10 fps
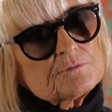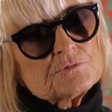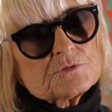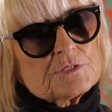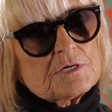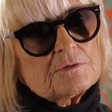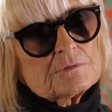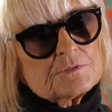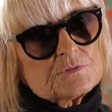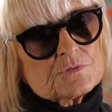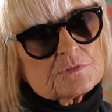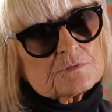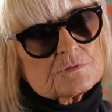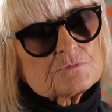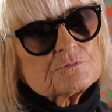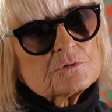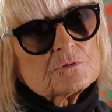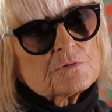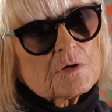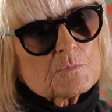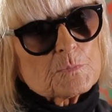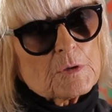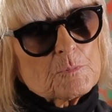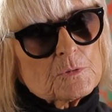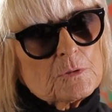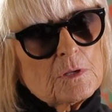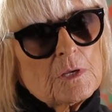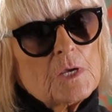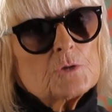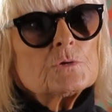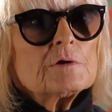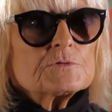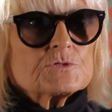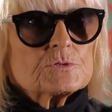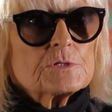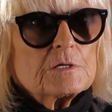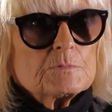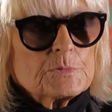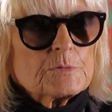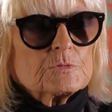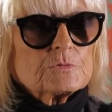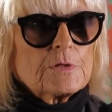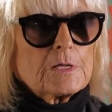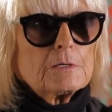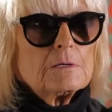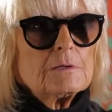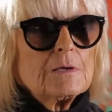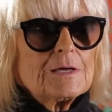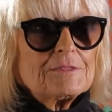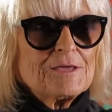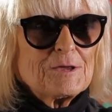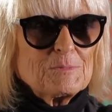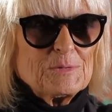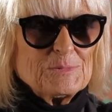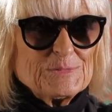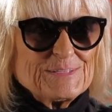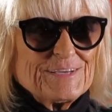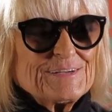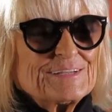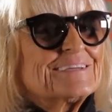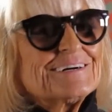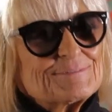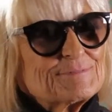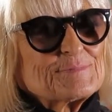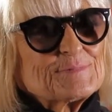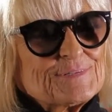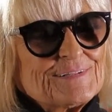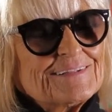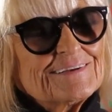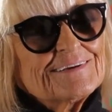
different town. It's, it's full of young people. You never saw young people then. I think we were the only young people,